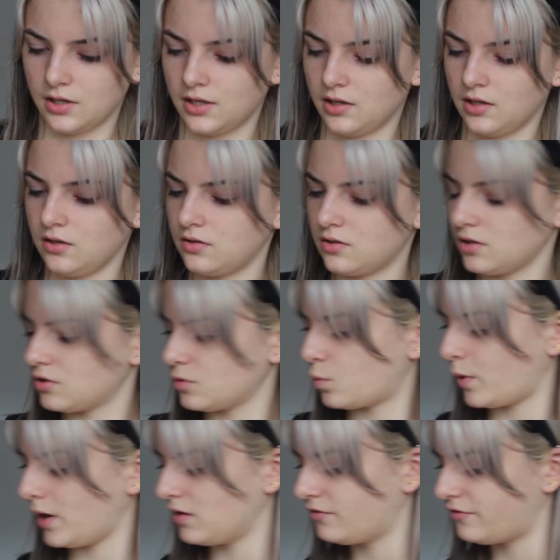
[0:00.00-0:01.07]
You use such a
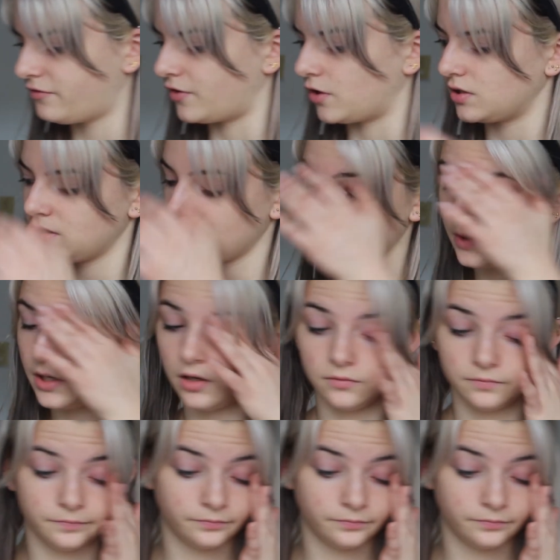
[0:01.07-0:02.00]
weird font as well.